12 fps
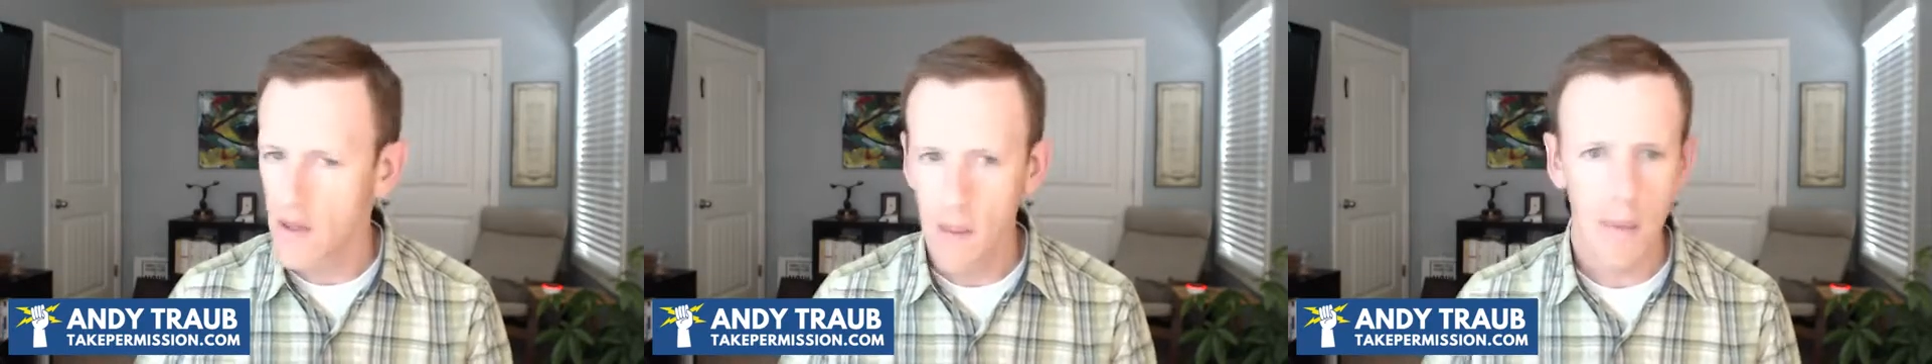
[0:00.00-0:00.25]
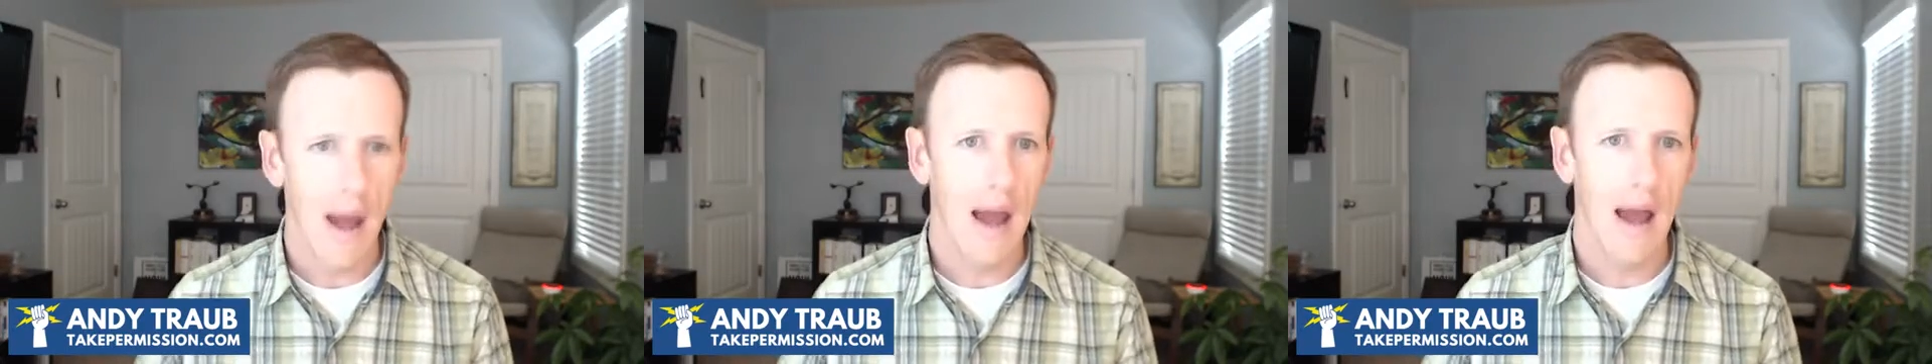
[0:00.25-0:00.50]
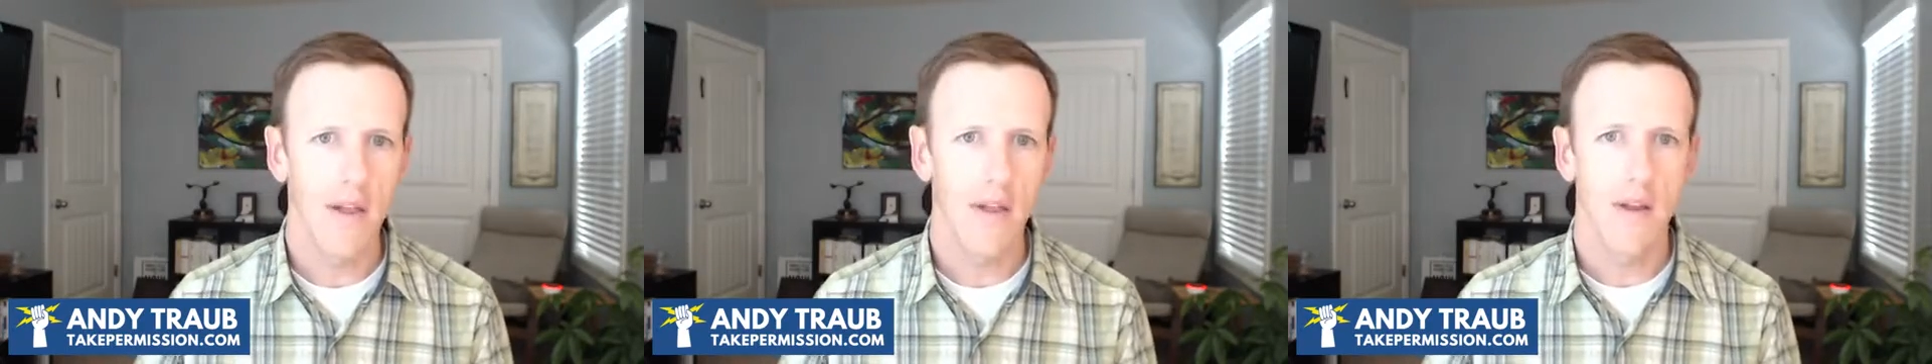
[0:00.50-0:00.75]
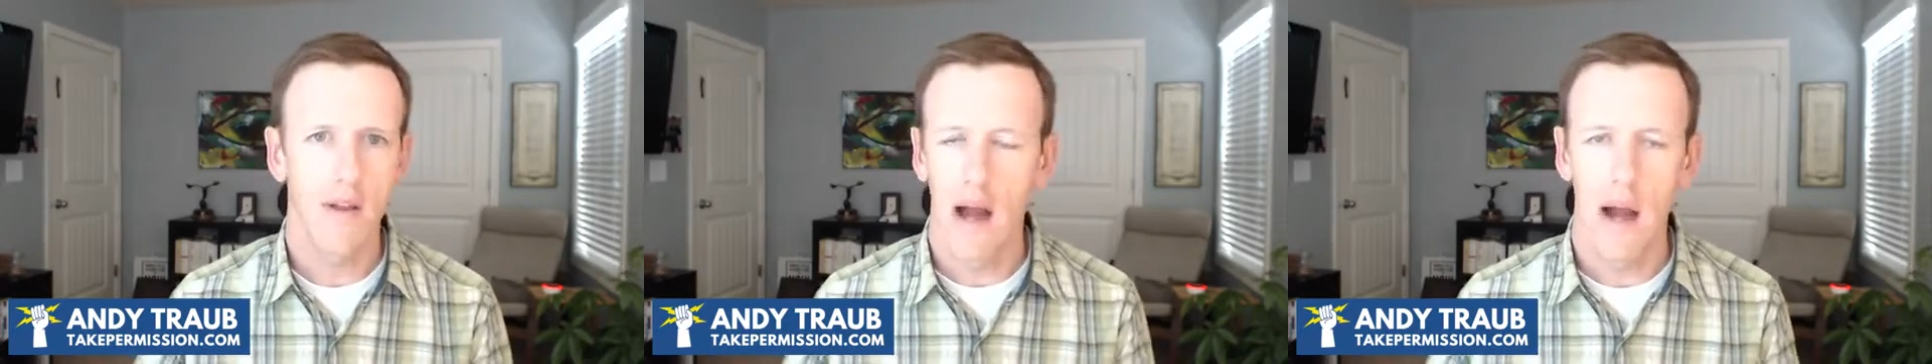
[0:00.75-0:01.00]
the
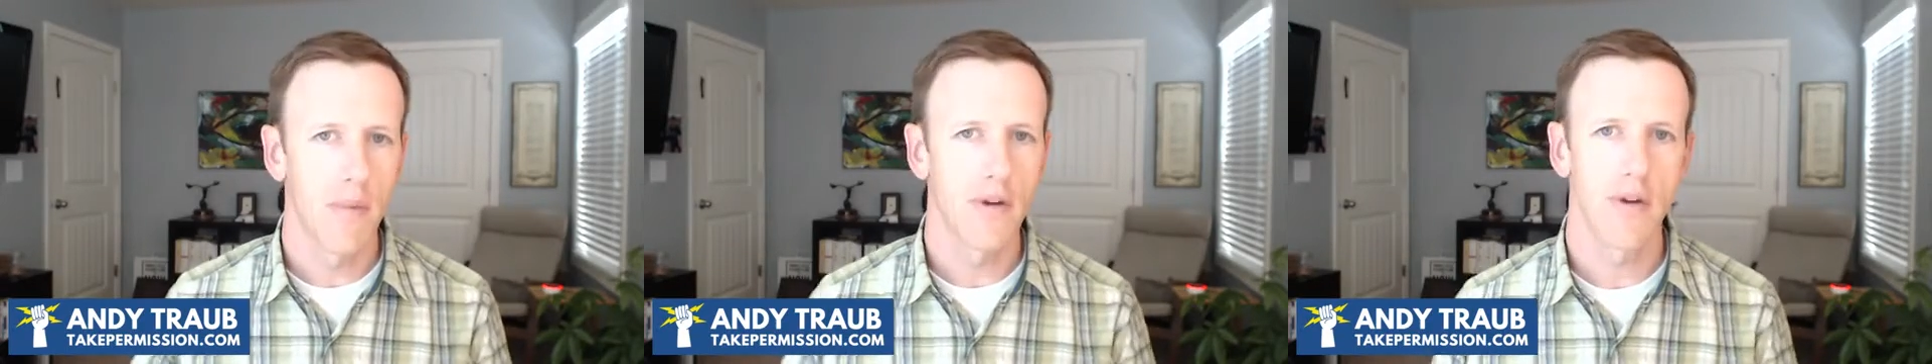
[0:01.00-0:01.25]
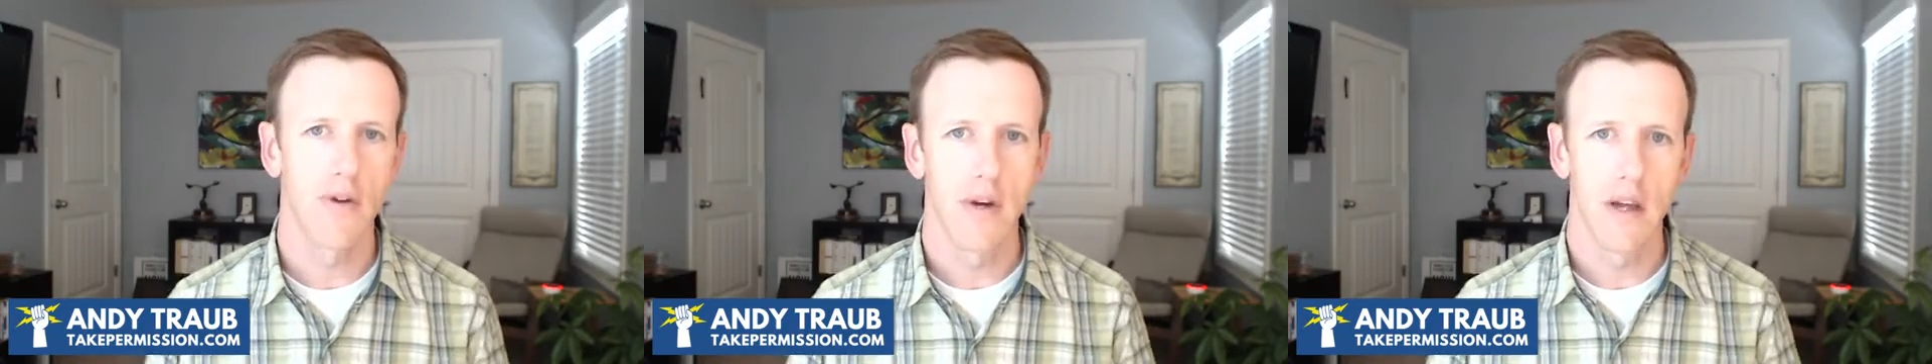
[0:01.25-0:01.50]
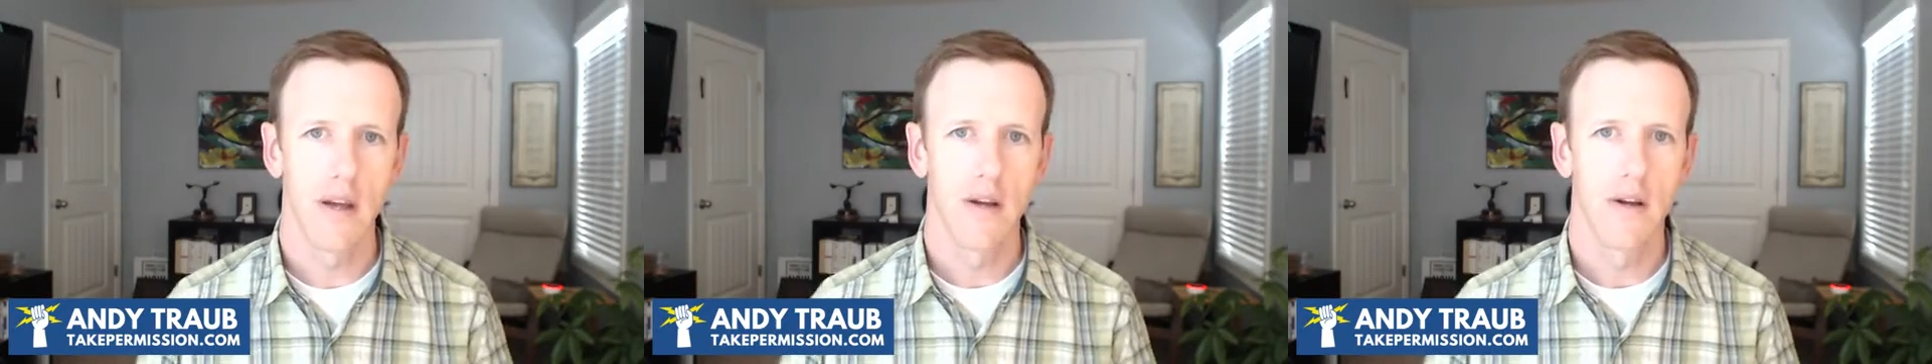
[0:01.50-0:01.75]
path to opportunity.